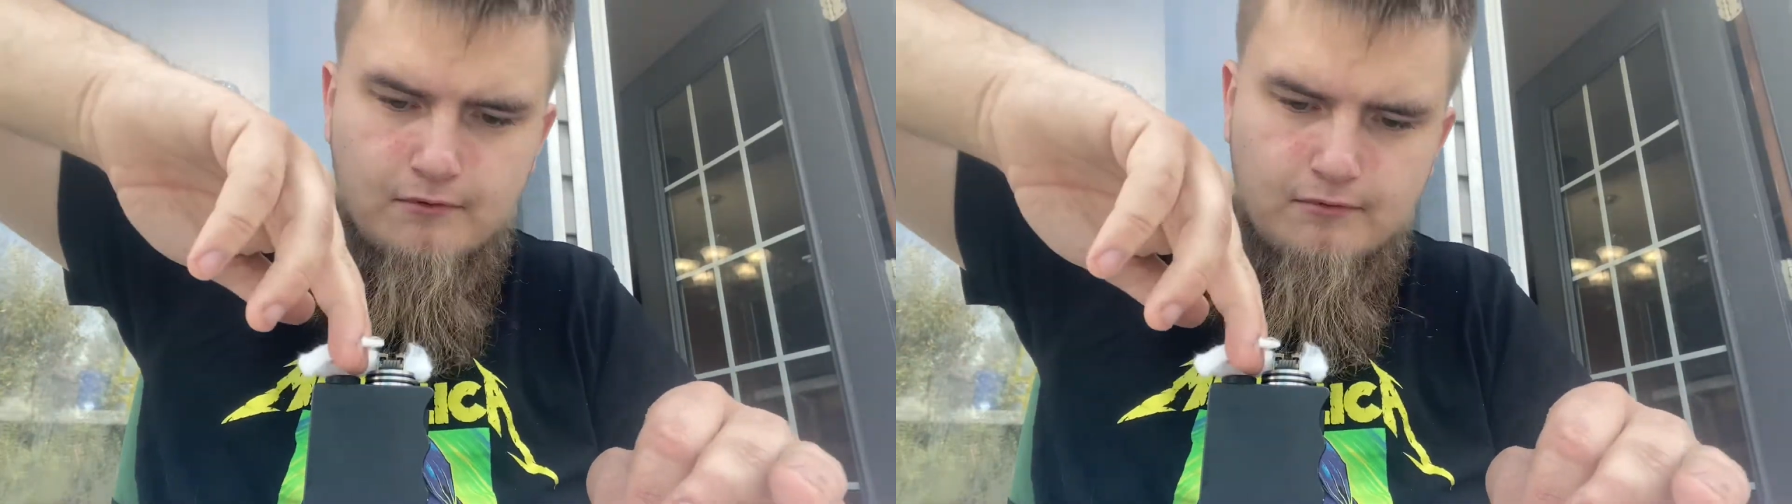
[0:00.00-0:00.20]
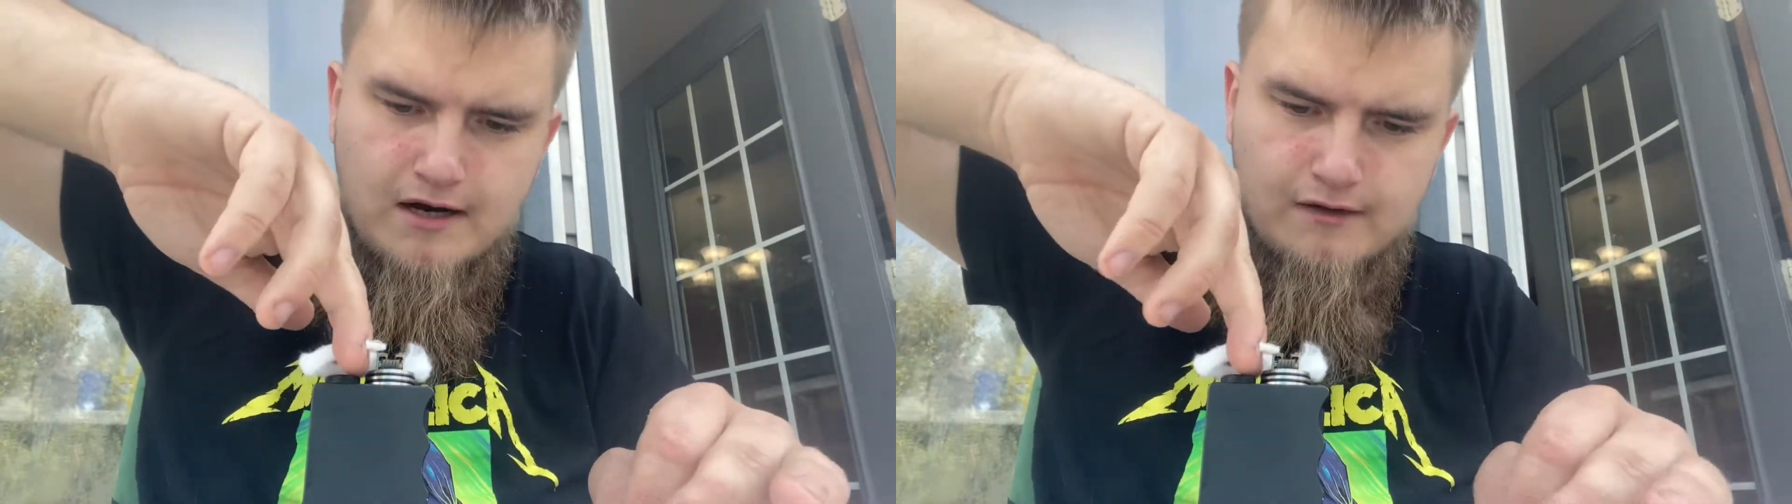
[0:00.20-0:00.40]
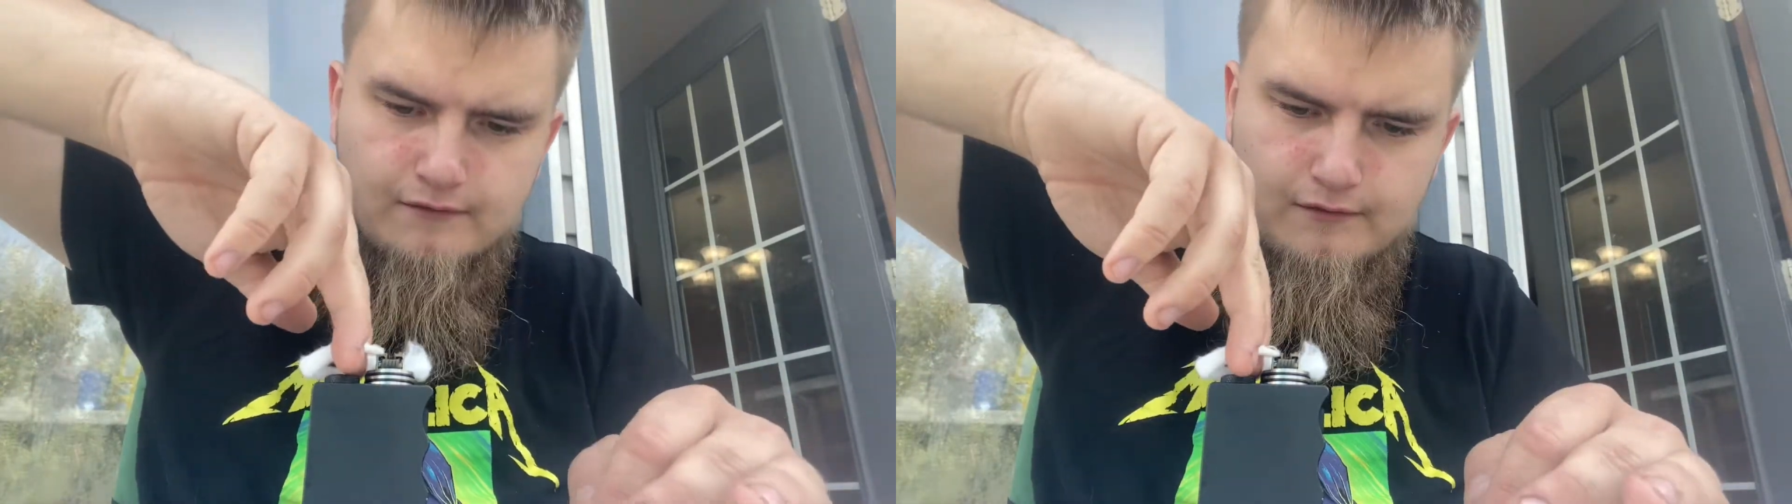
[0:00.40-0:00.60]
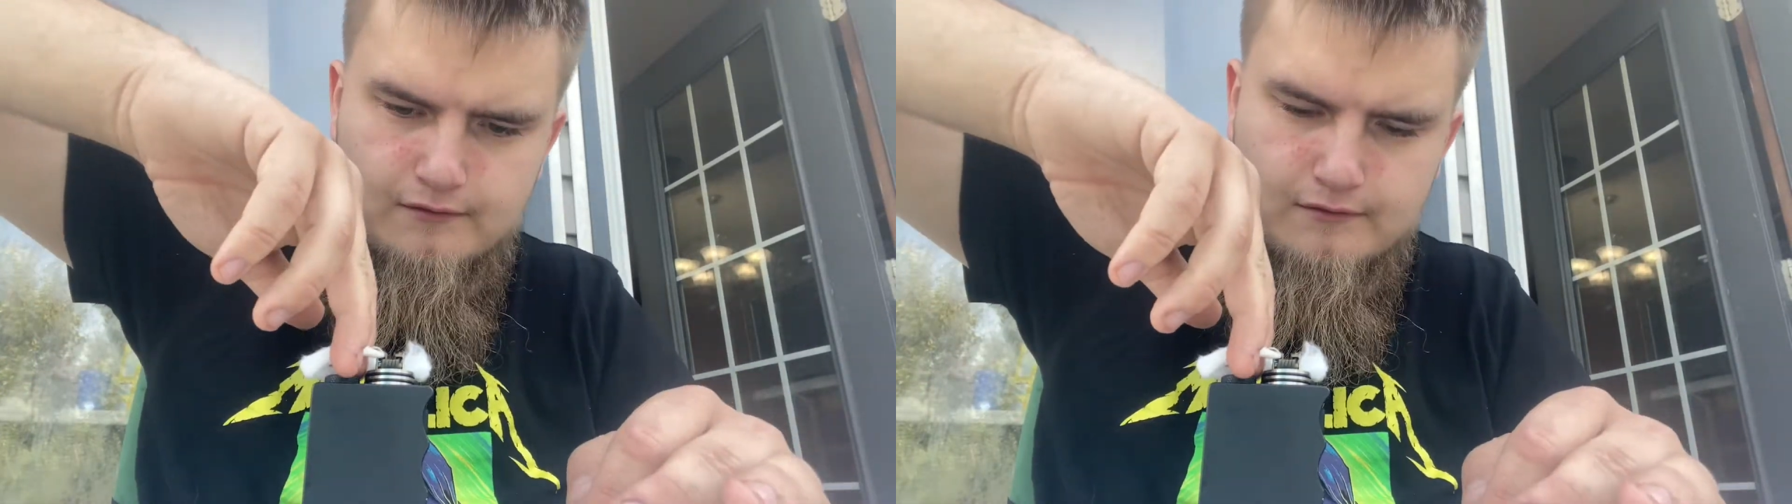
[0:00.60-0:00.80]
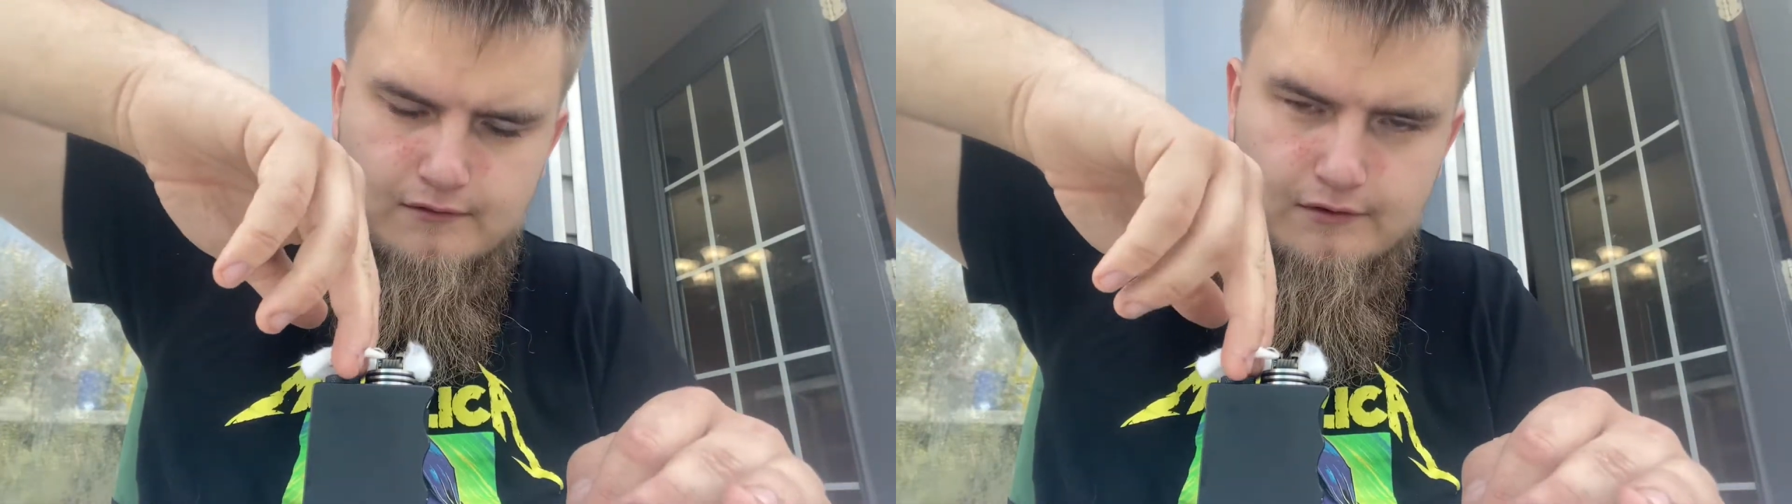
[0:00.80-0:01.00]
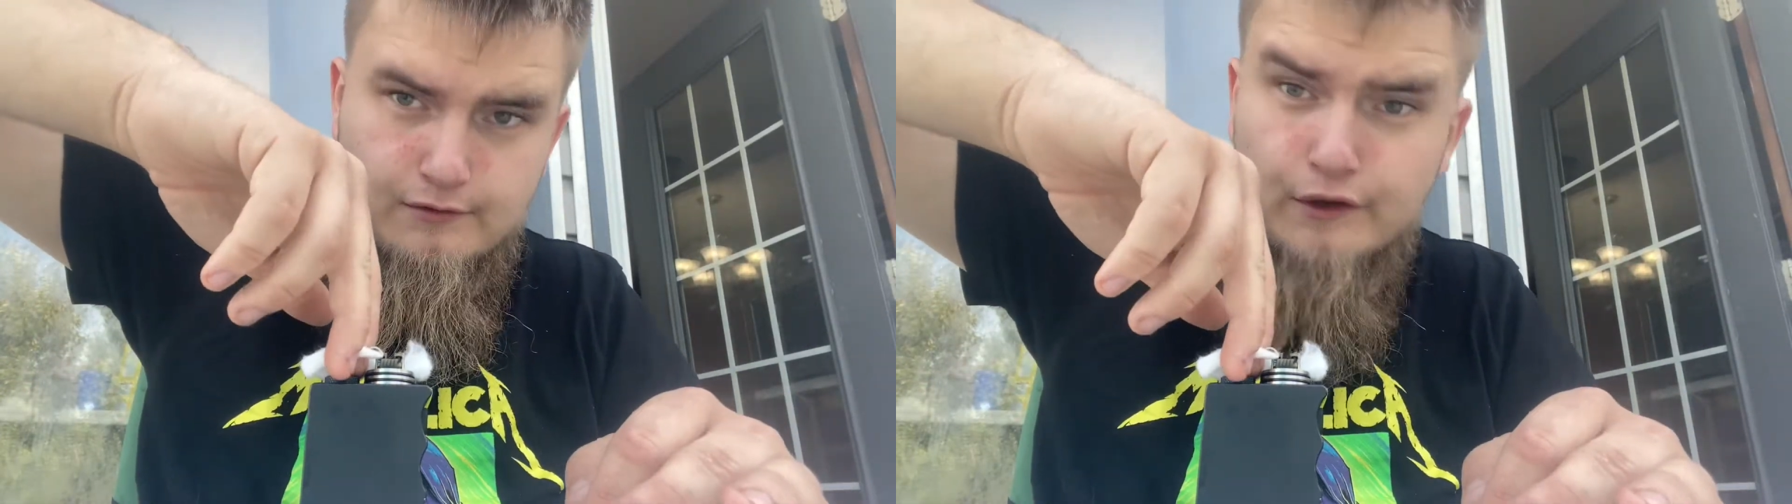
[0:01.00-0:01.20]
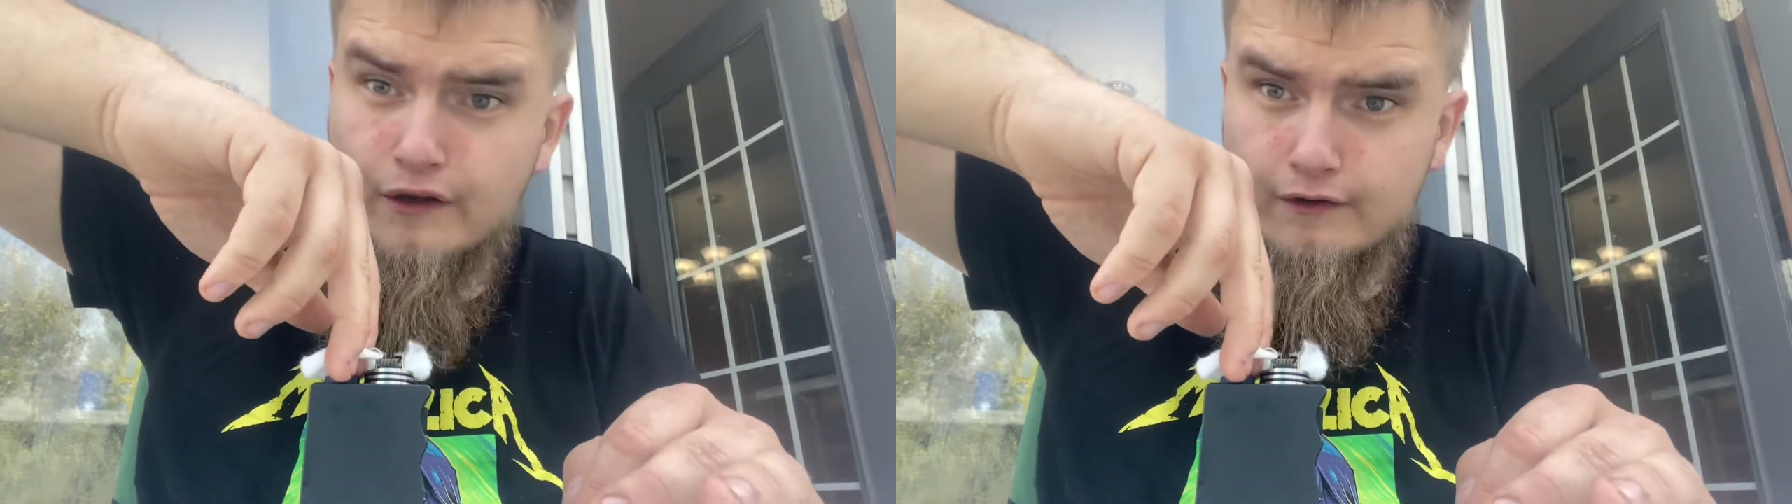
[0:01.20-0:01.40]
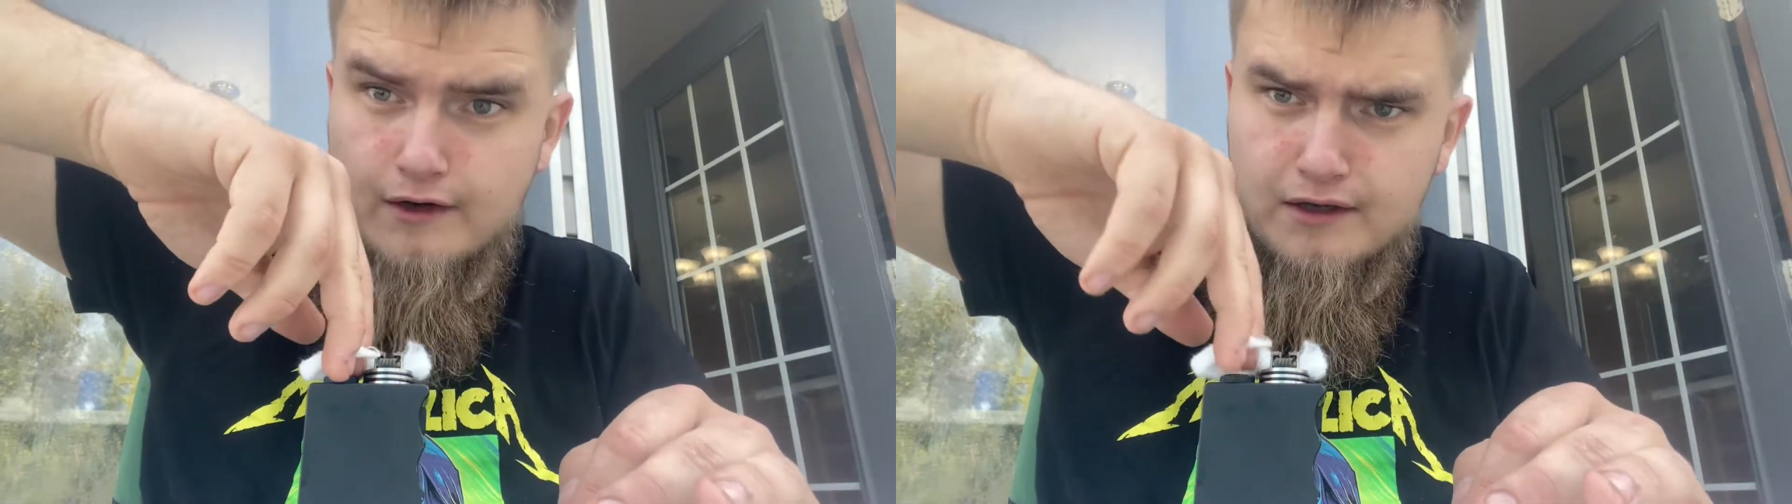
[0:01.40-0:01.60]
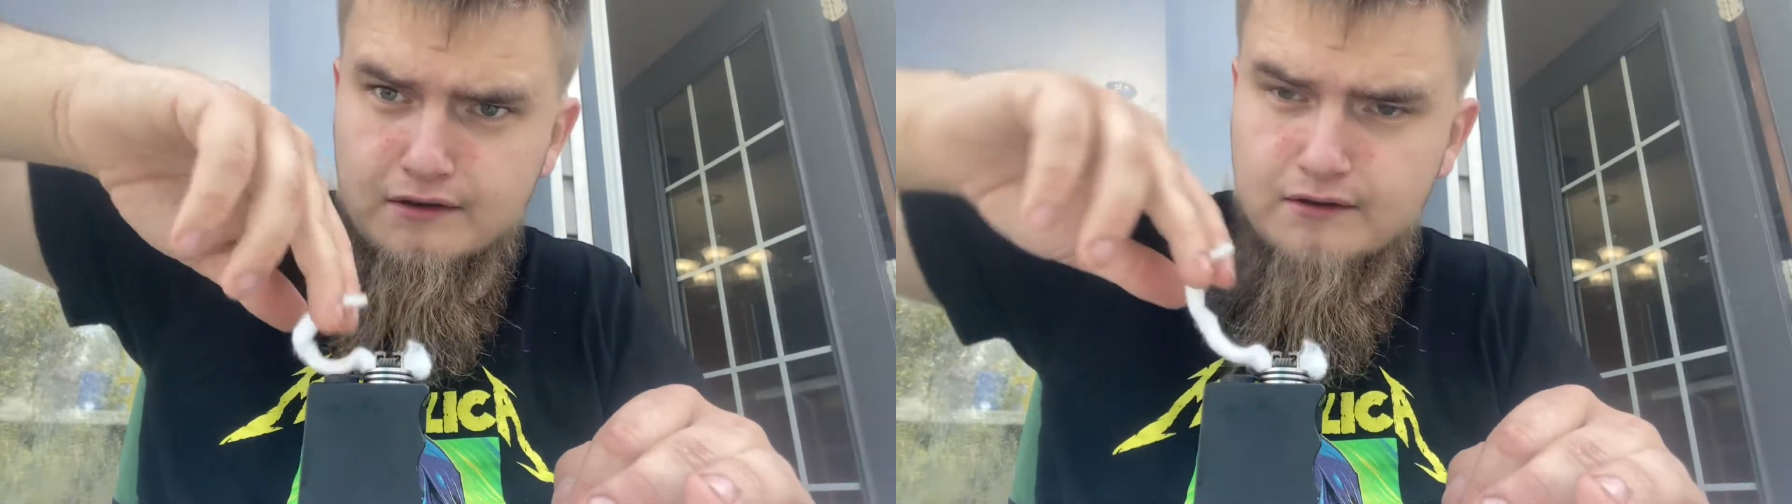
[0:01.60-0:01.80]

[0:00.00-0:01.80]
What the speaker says: around through the other end,